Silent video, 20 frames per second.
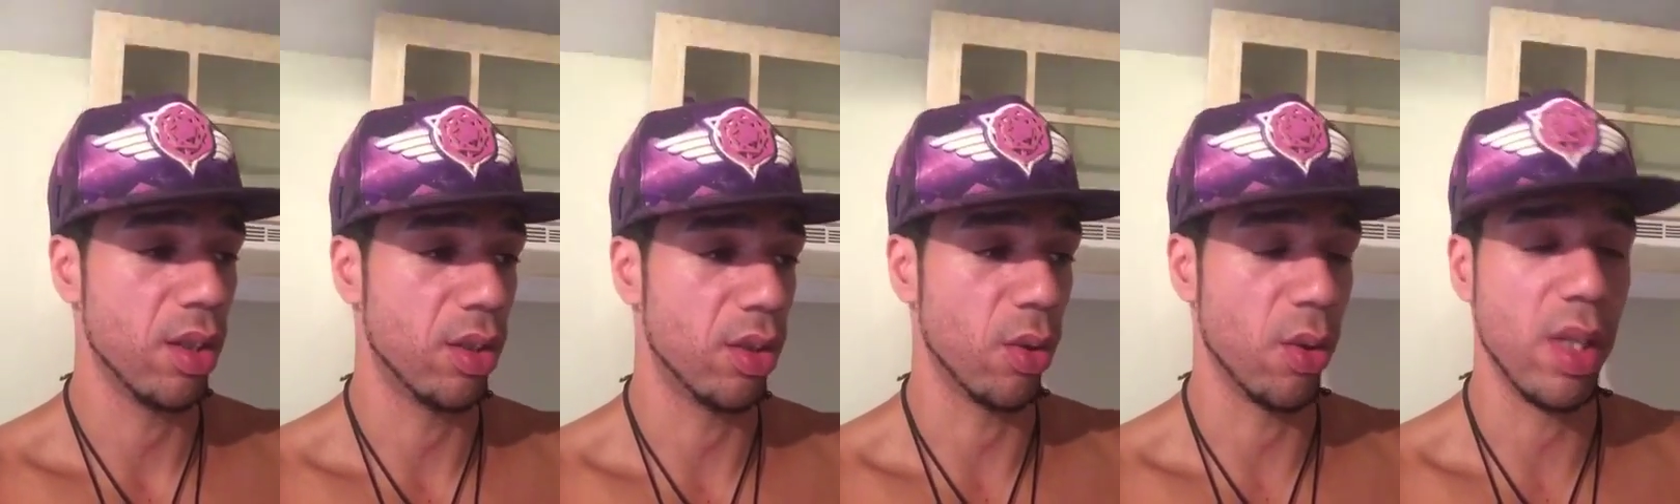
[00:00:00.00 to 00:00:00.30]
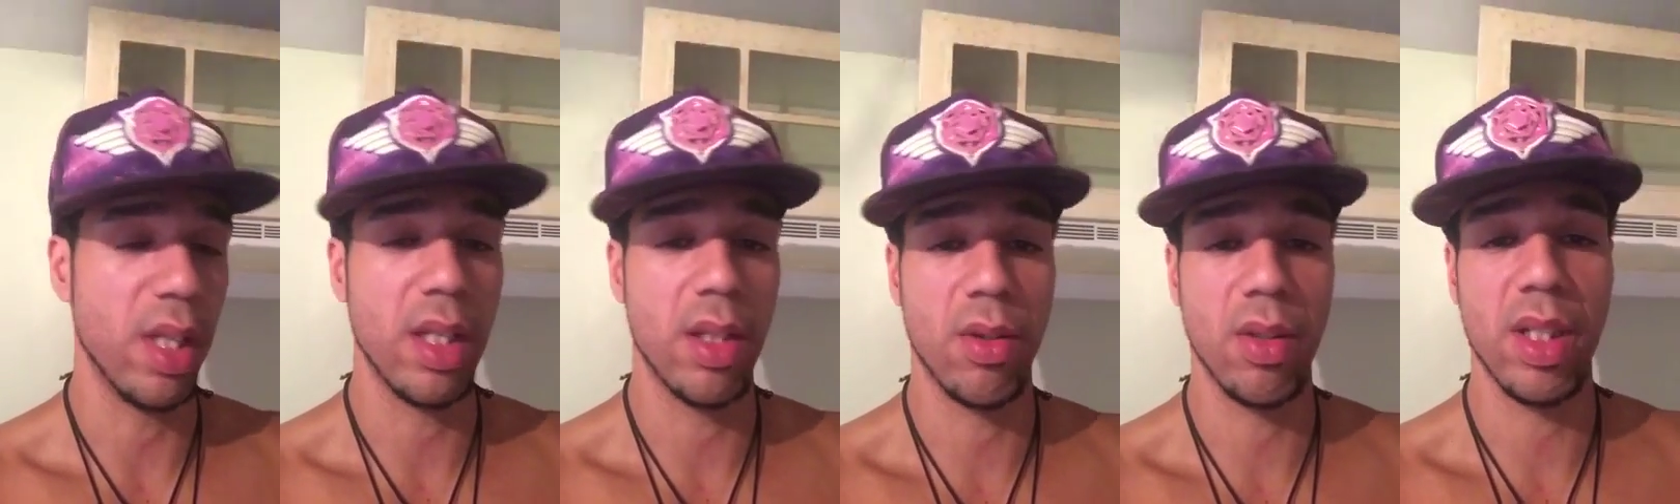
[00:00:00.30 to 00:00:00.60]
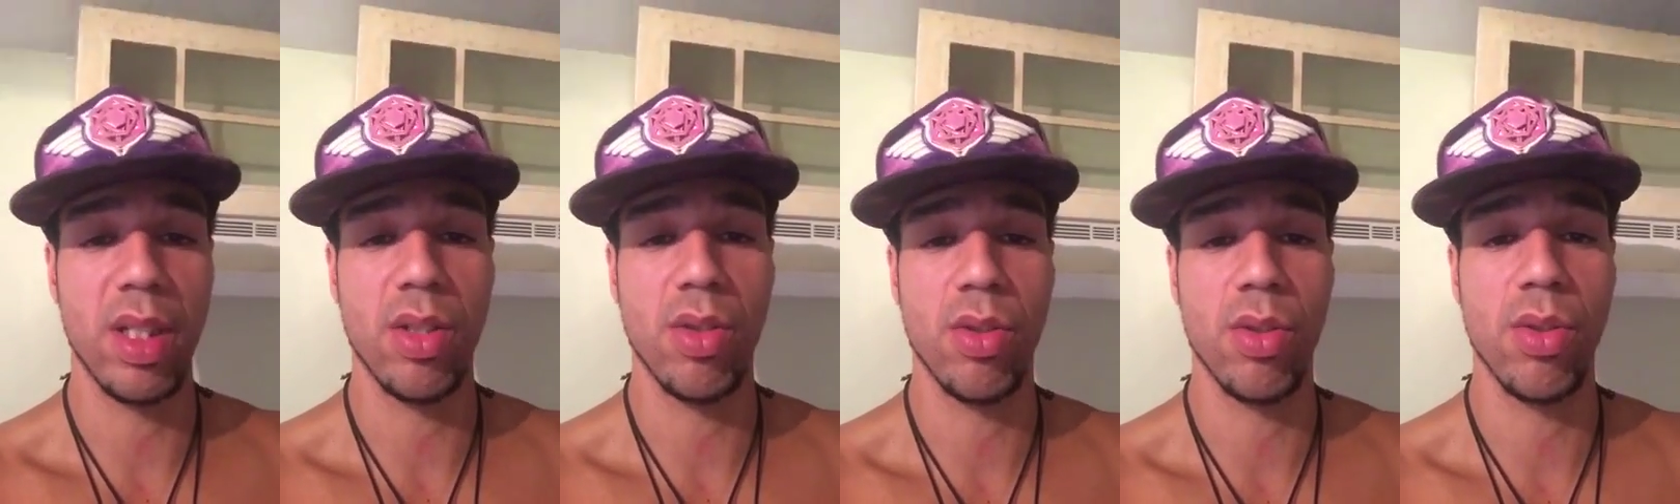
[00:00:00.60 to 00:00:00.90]
3
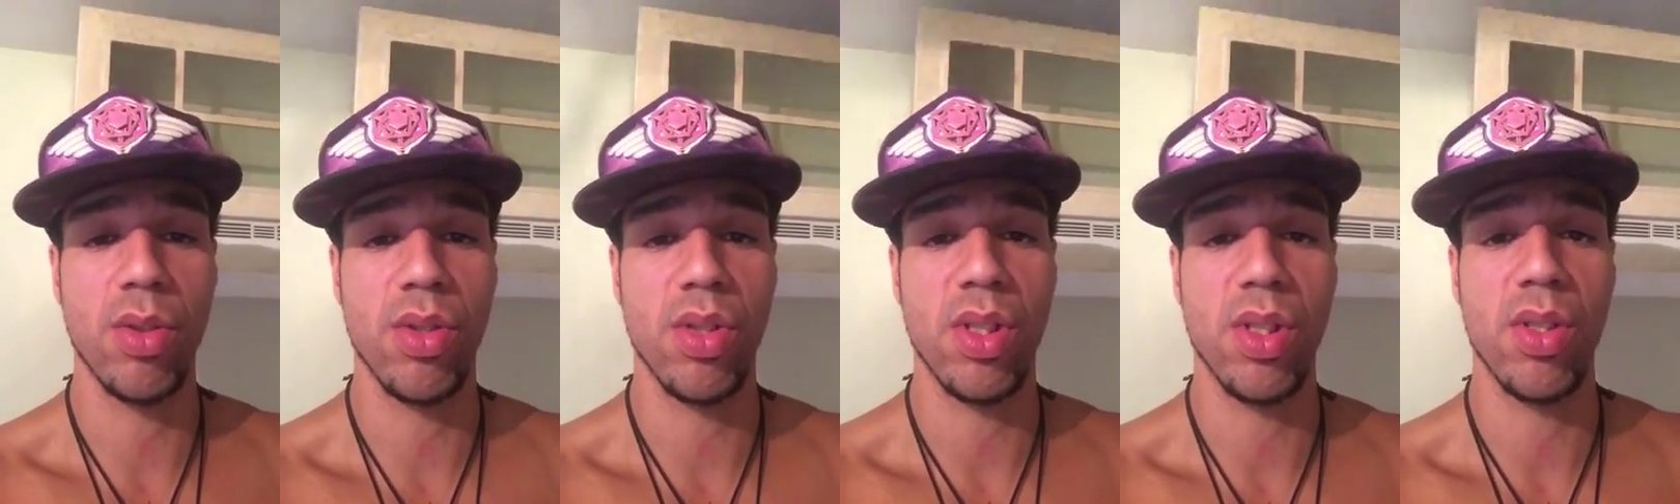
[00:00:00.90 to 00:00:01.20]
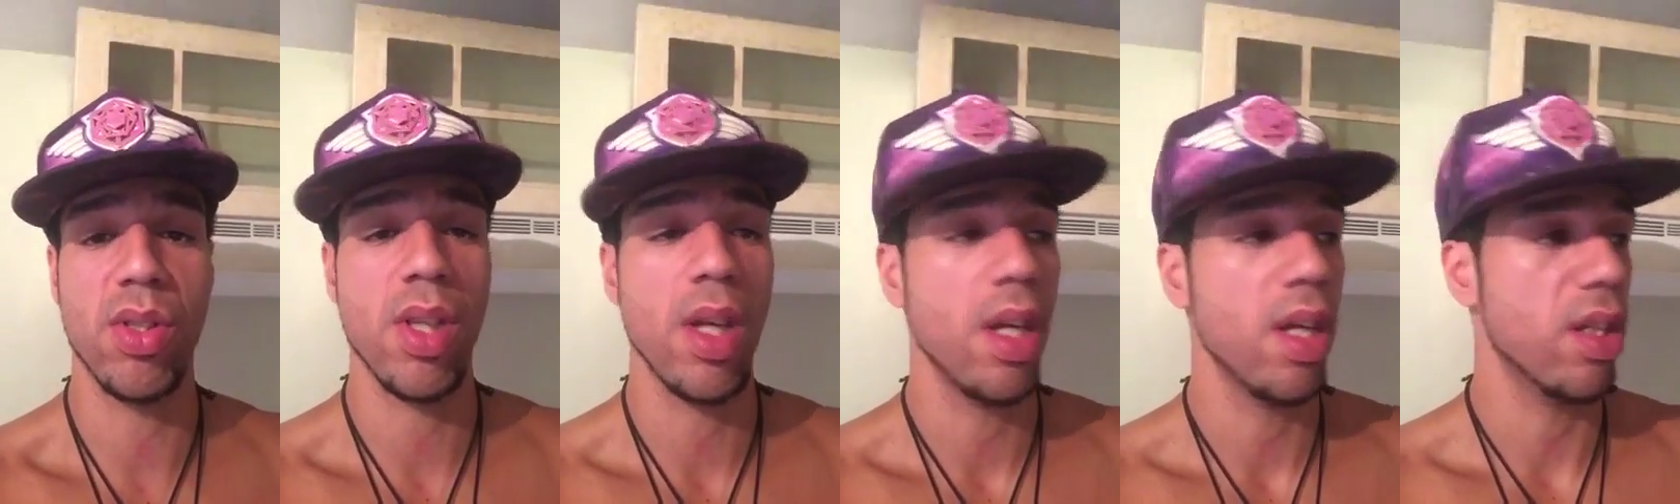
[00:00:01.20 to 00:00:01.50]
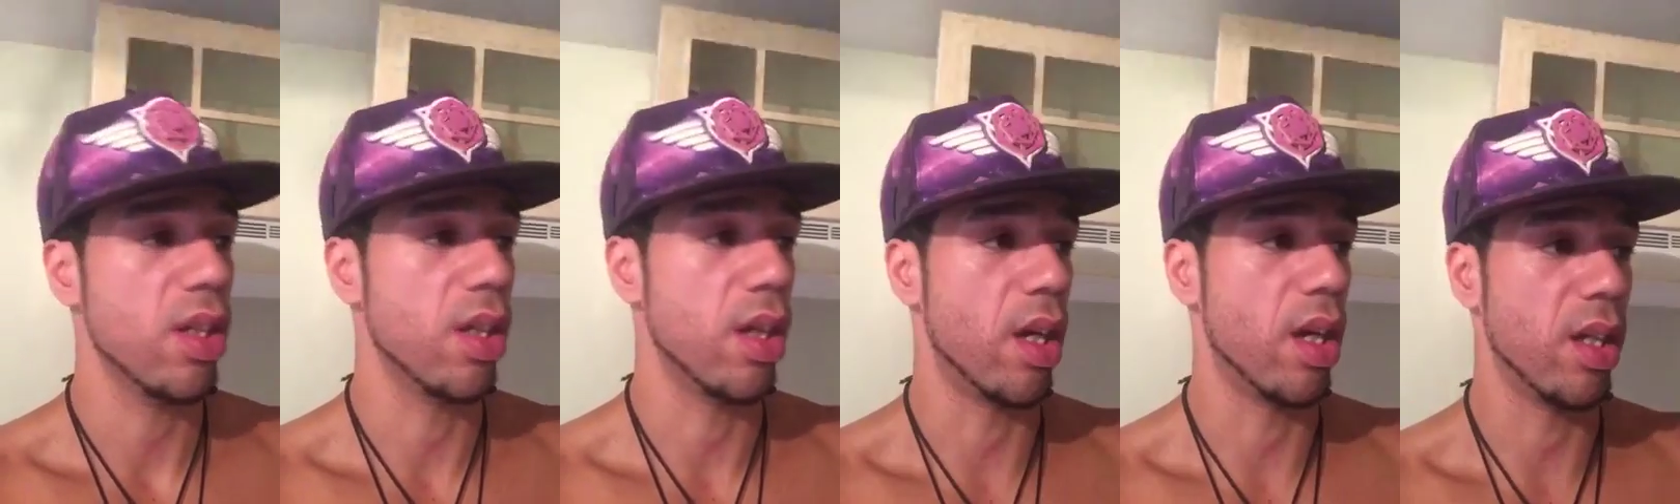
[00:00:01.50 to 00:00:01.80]
green juices,
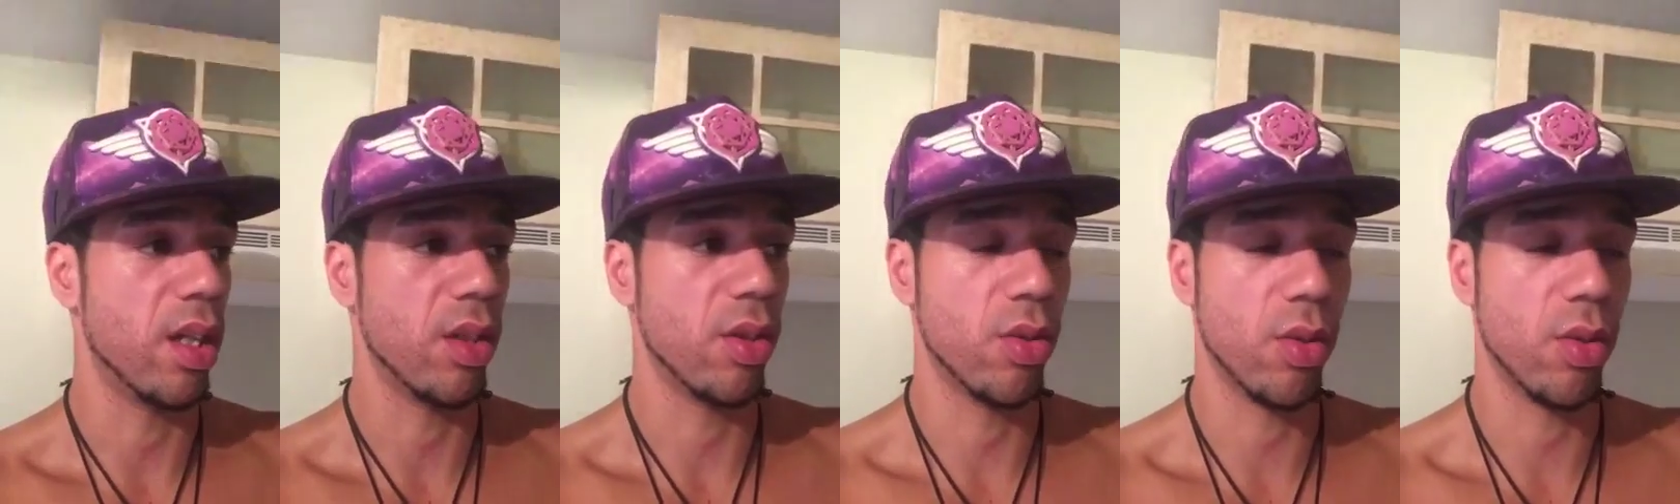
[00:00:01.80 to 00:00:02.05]
you're gonna